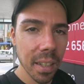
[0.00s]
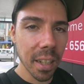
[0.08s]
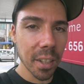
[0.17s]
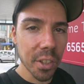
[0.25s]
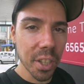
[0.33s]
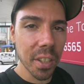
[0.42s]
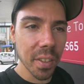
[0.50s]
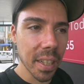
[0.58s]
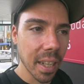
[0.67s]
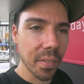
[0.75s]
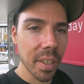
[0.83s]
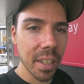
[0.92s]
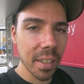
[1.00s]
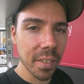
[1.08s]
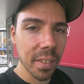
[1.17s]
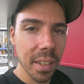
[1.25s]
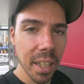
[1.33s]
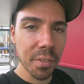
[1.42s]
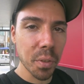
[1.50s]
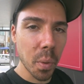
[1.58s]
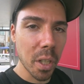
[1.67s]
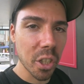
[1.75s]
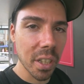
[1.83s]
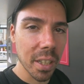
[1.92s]
And I'll see you in that video. Thanks for
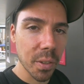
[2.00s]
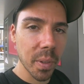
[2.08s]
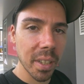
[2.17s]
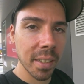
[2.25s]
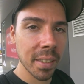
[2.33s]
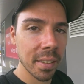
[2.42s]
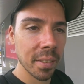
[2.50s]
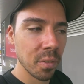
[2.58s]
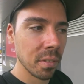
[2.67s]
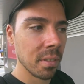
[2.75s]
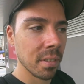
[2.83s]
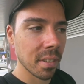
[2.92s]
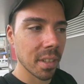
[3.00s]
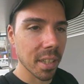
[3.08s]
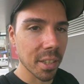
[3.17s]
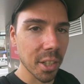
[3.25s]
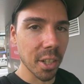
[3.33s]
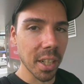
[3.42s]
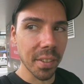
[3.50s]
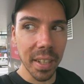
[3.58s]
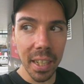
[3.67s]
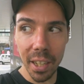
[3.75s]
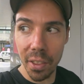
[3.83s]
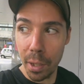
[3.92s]
watching this one. Consider
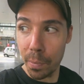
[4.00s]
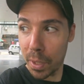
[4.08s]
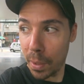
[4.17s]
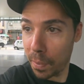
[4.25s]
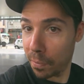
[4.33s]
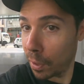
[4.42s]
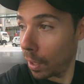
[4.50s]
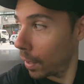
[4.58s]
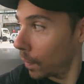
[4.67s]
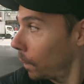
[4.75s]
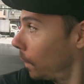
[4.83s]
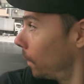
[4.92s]
giving it a thumbs up if you like.